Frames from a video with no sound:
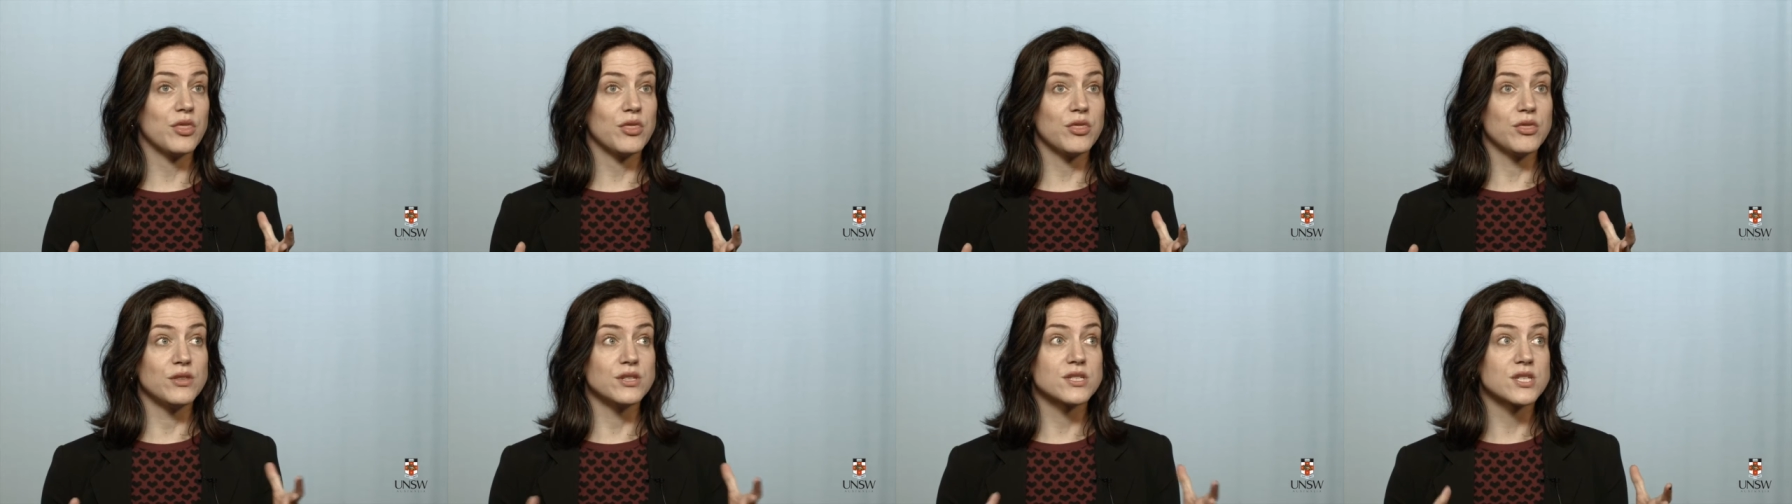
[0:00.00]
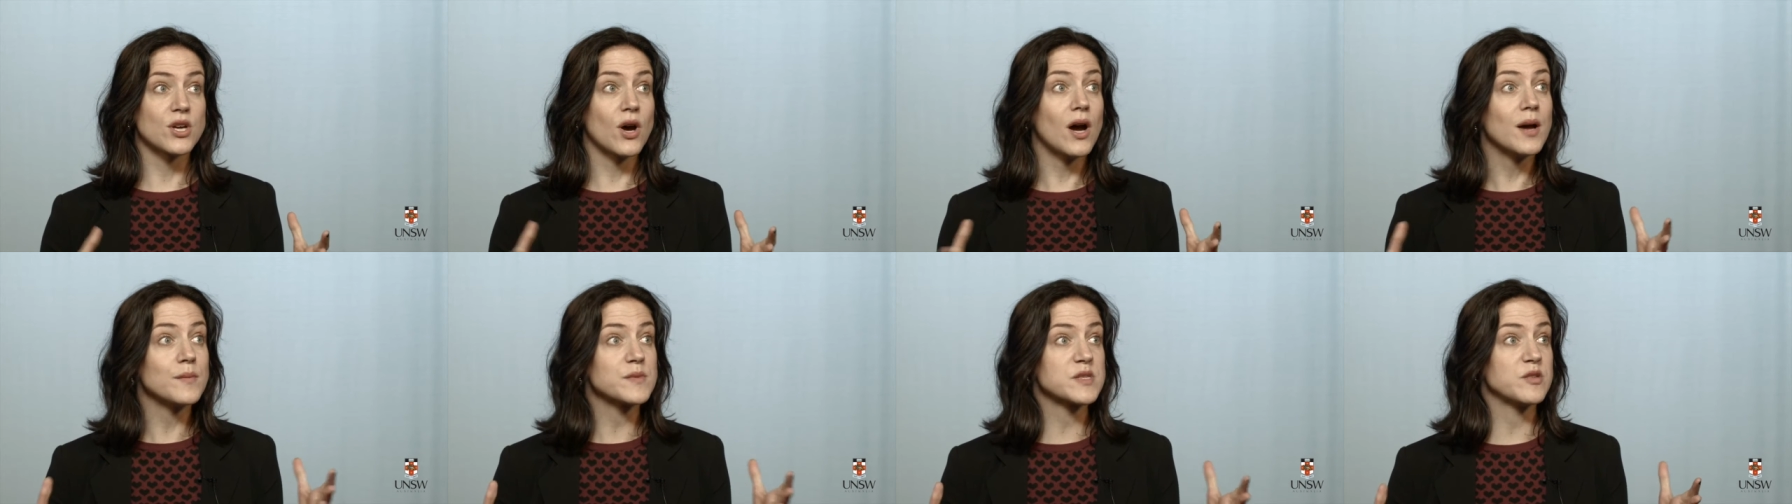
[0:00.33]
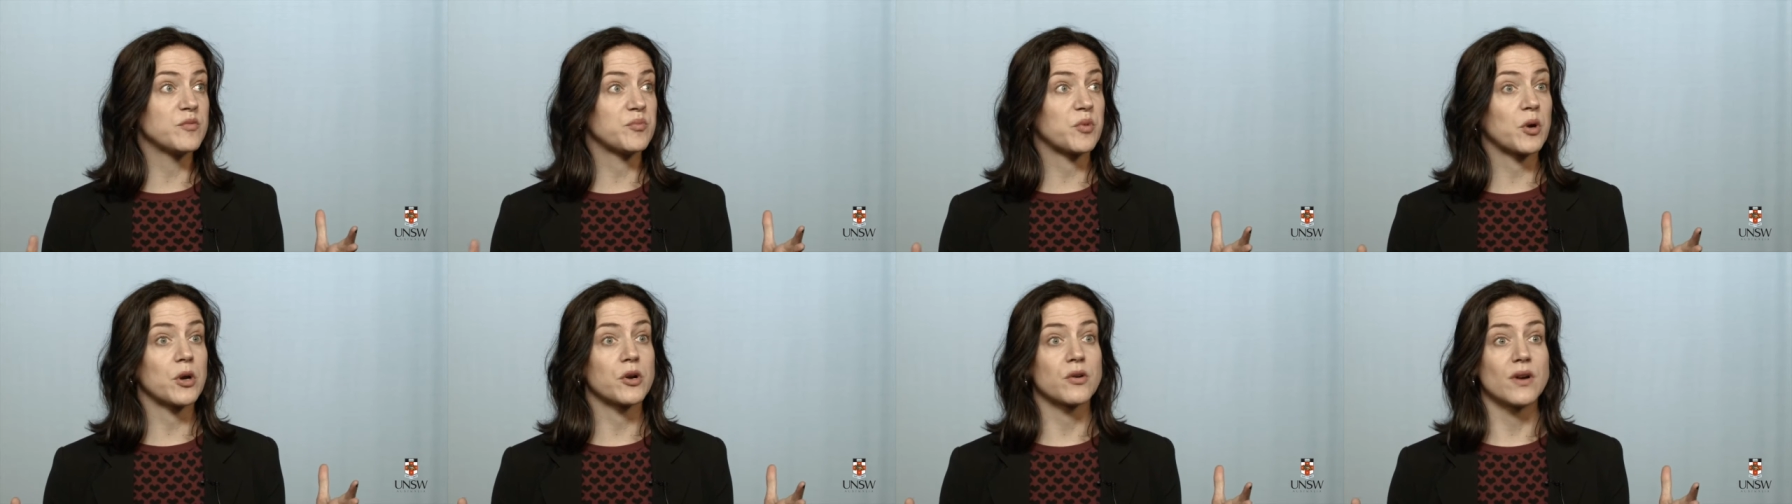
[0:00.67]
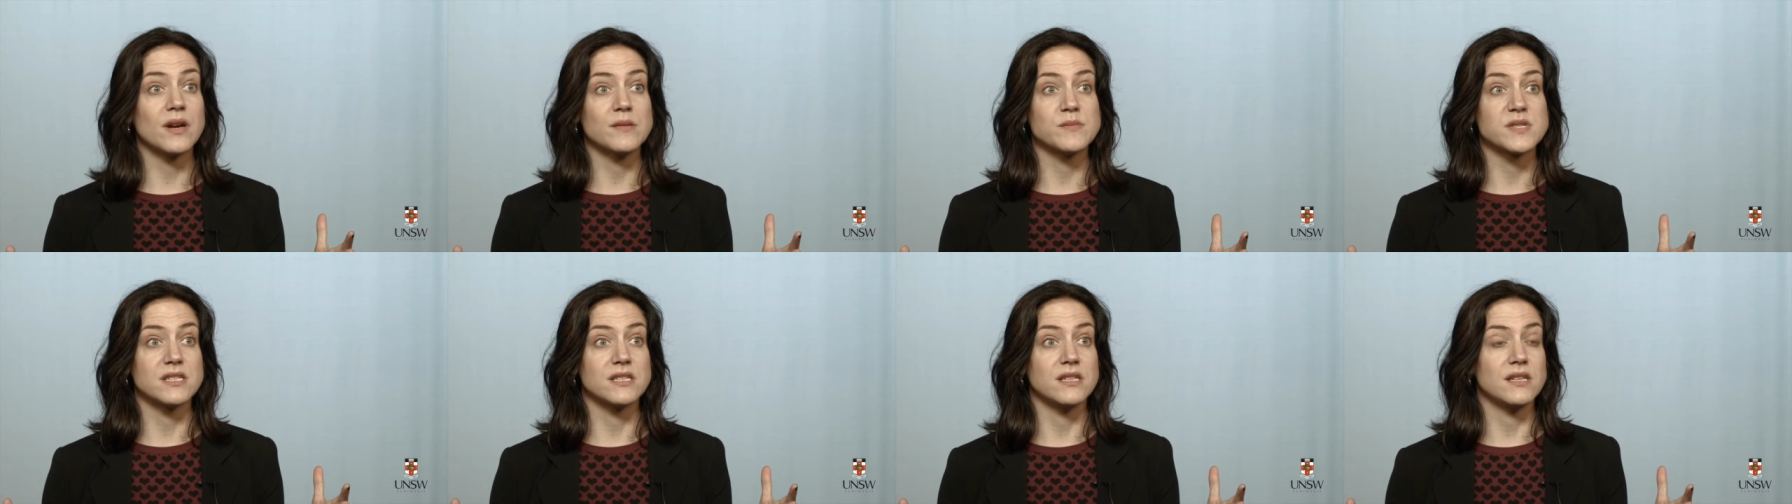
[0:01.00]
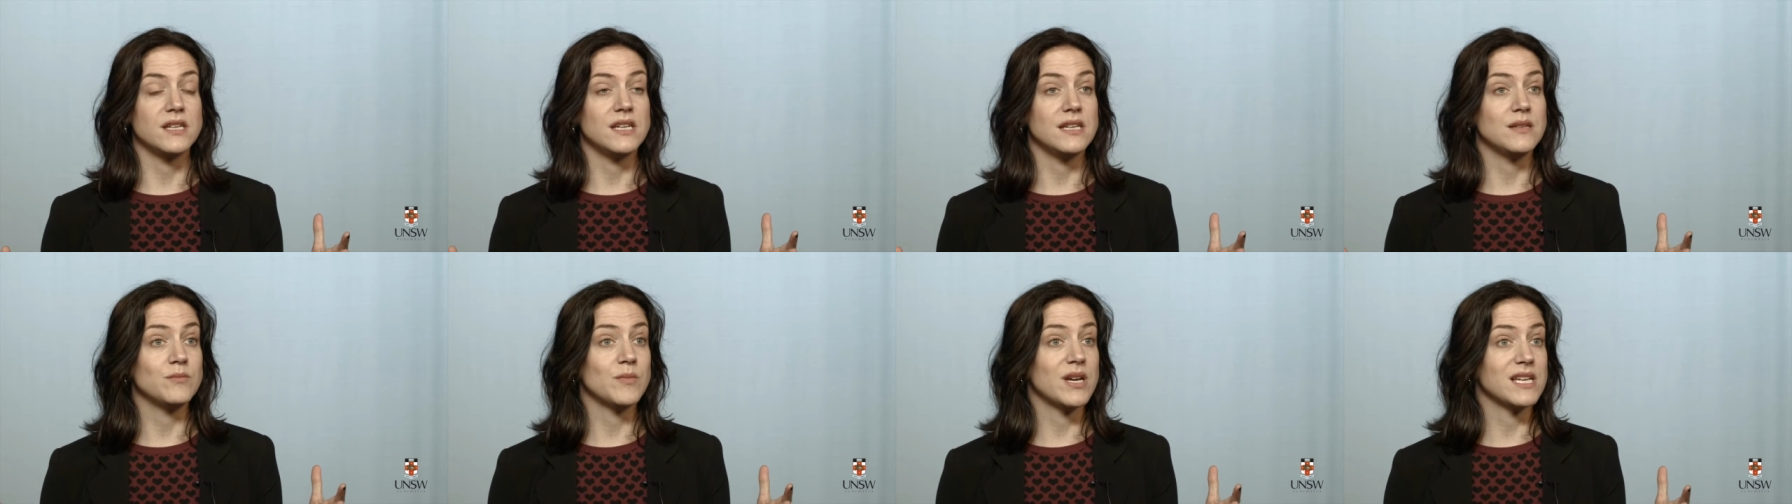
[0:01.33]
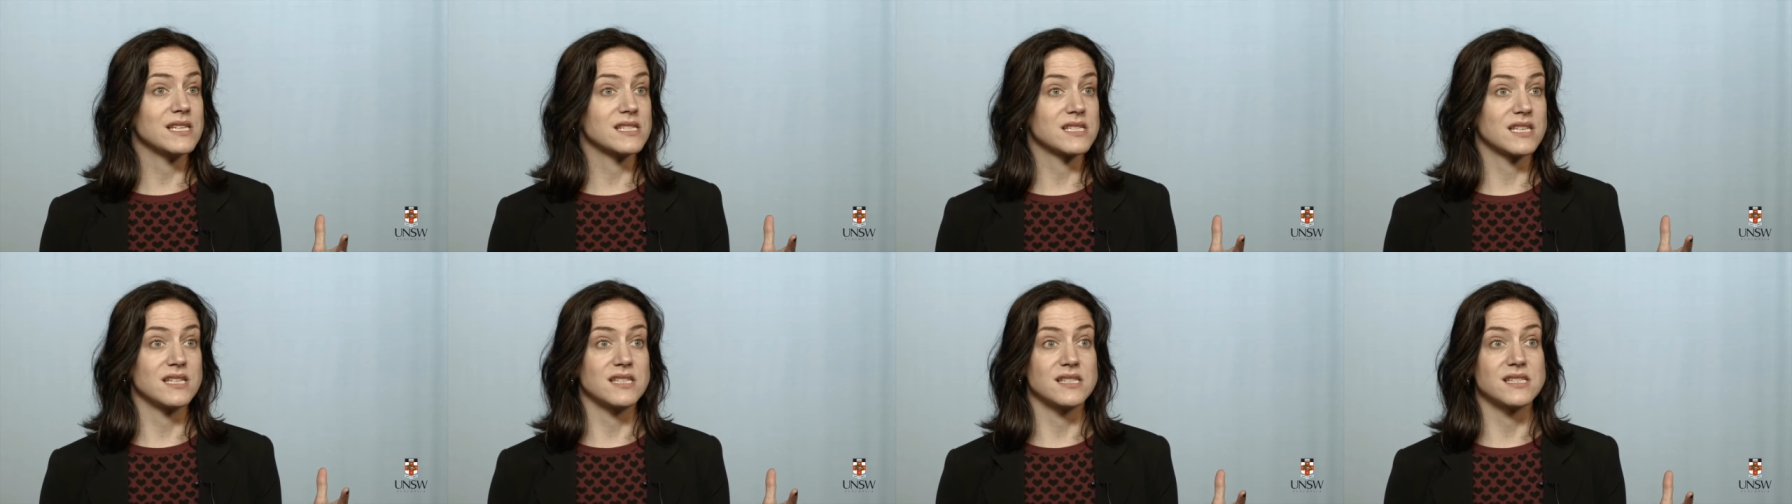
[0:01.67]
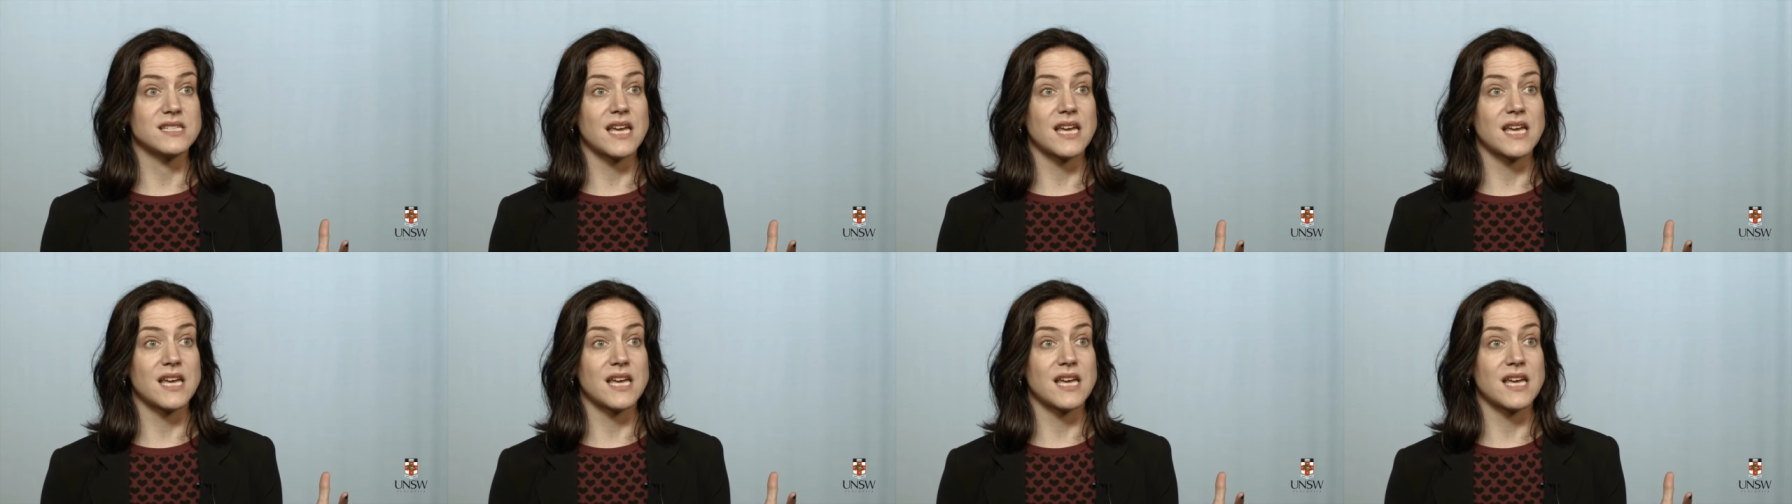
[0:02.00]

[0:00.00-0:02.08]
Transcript: the types of programs that inmates can